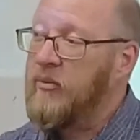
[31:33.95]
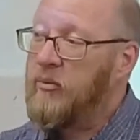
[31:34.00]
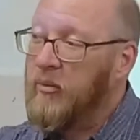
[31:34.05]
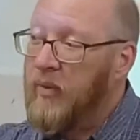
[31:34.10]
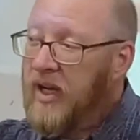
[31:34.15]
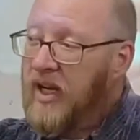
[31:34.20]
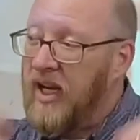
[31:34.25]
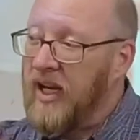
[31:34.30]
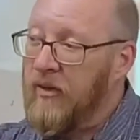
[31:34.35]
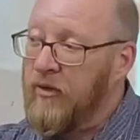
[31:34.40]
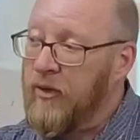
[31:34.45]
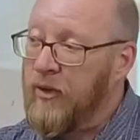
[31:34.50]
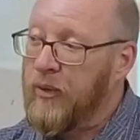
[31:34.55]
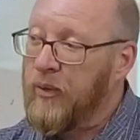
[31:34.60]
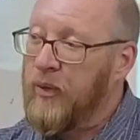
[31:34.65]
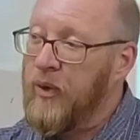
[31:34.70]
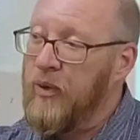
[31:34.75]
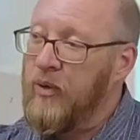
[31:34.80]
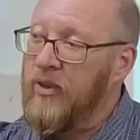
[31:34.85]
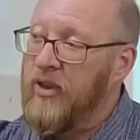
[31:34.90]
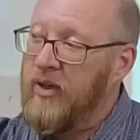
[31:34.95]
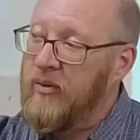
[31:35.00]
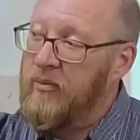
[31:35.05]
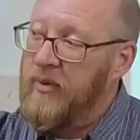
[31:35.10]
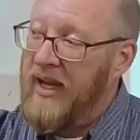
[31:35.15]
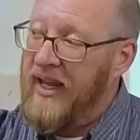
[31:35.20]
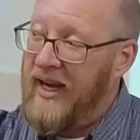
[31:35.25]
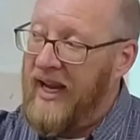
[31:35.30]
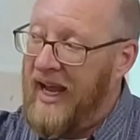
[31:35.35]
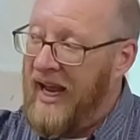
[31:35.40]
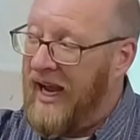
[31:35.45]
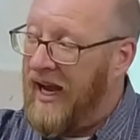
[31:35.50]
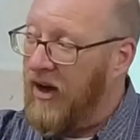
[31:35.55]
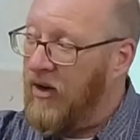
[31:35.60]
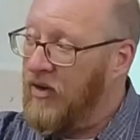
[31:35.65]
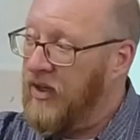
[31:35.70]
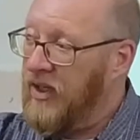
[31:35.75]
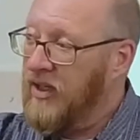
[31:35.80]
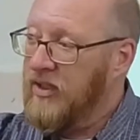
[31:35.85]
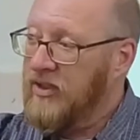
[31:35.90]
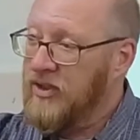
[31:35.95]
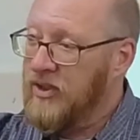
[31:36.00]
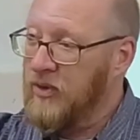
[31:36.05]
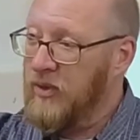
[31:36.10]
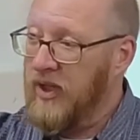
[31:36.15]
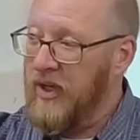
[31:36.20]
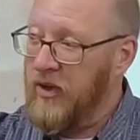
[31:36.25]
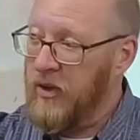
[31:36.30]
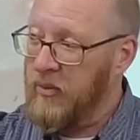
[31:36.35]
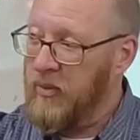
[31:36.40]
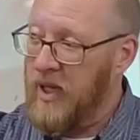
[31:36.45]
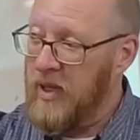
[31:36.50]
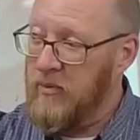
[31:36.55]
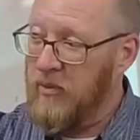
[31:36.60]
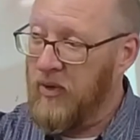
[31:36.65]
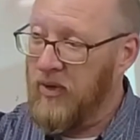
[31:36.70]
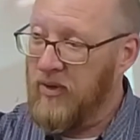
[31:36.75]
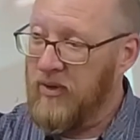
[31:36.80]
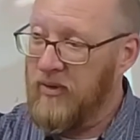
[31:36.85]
but live through them and out to other people.